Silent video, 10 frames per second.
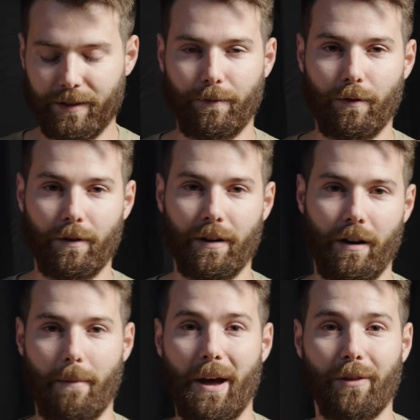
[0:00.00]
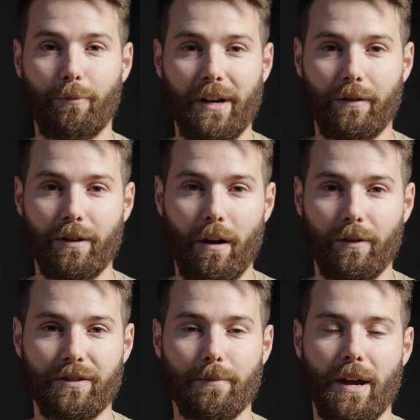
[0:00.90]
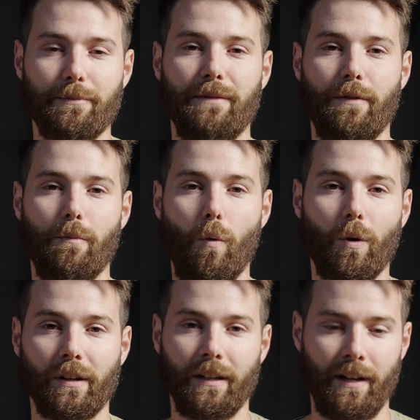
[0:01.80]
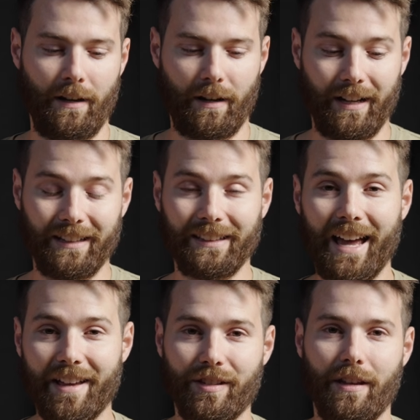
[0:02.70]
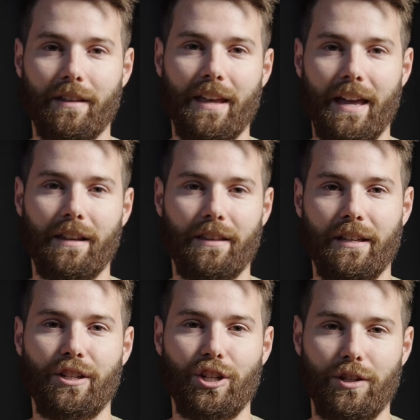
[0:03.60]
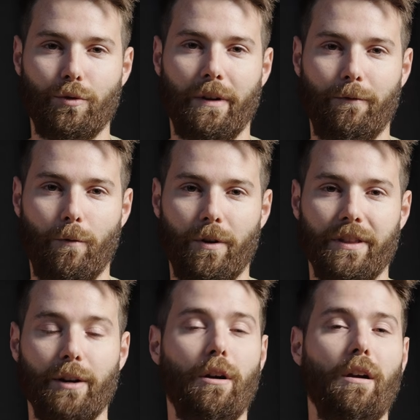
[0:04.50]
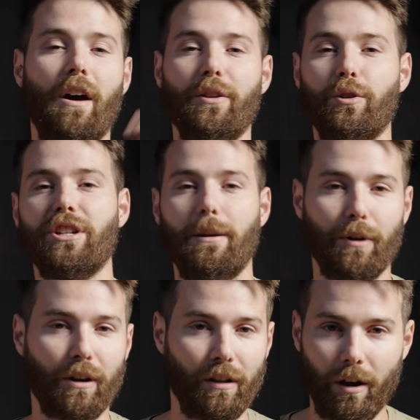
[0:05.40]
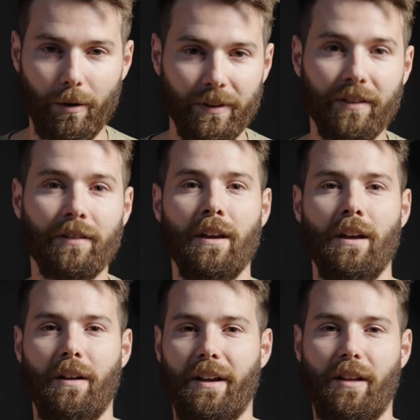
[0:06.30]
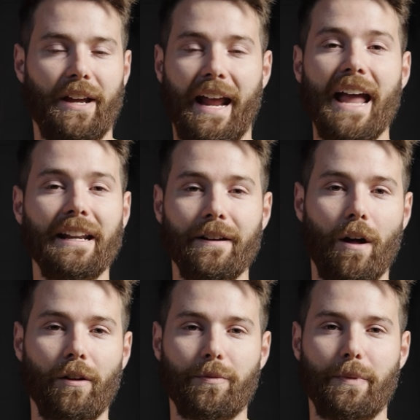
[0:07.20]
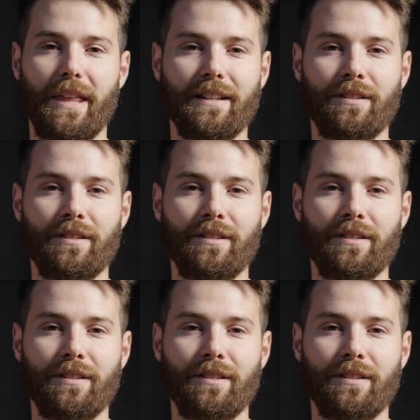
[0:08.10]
for about $300, sometimes even more, less than the G24. There are other cheaper clones at like $80, but